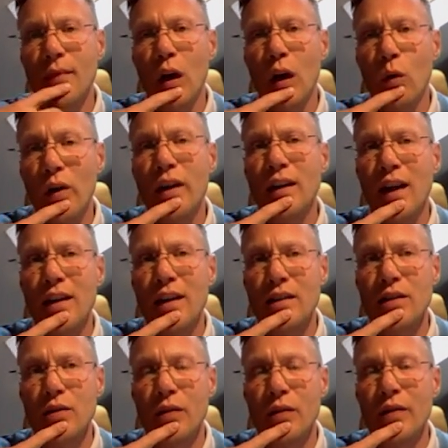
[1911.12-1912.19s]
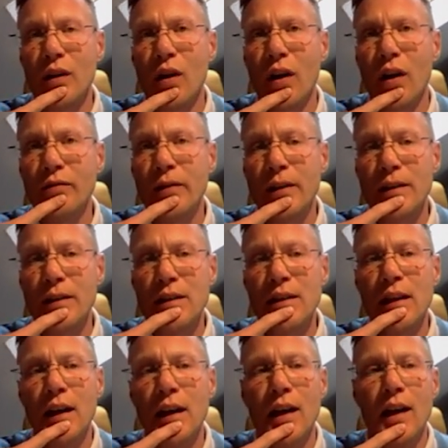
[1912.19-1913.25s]
organizers of the
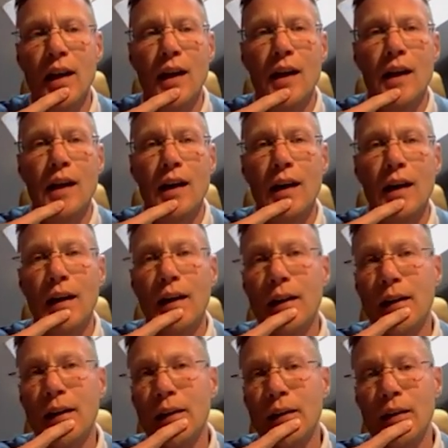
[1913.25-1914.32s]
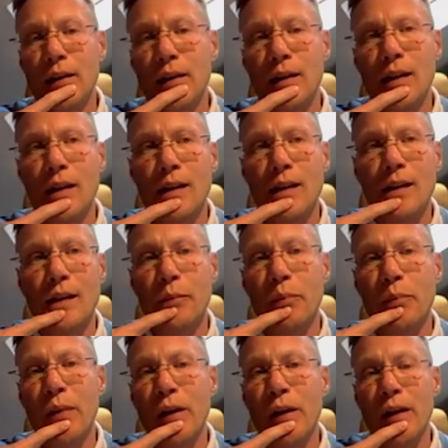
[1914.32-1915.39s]
conference.
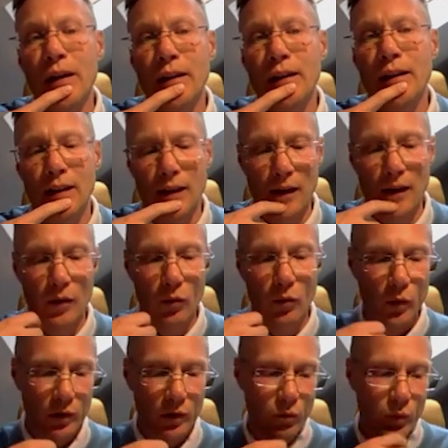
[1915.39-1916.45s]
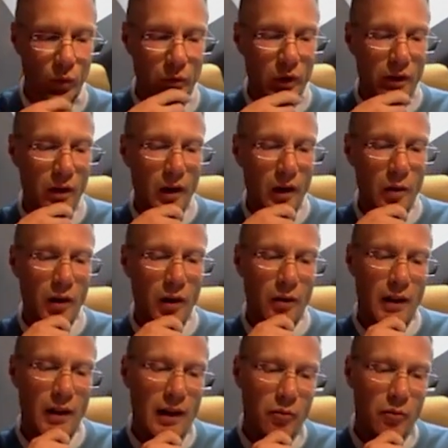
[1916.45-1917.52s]
But what we thought
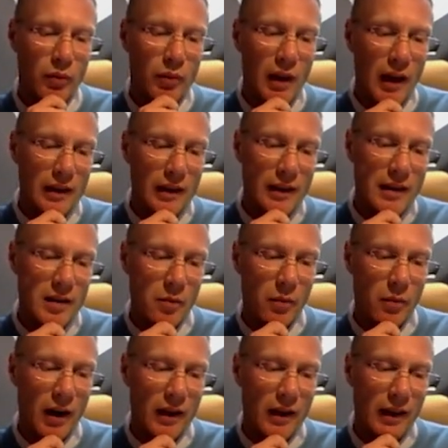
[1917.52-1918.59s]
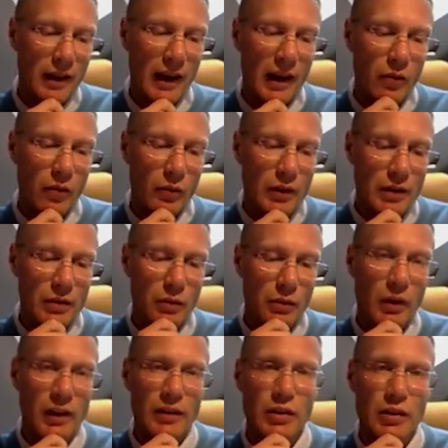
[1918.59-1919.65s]
about that blacklist back then was,
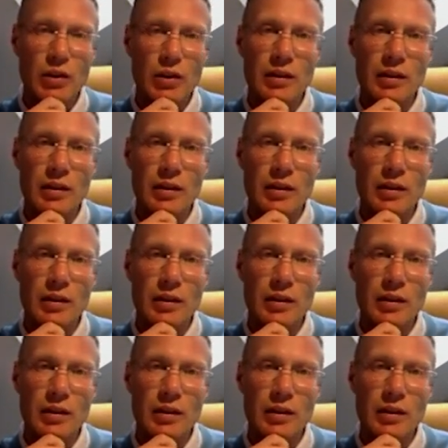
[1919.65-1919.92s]
well, it's just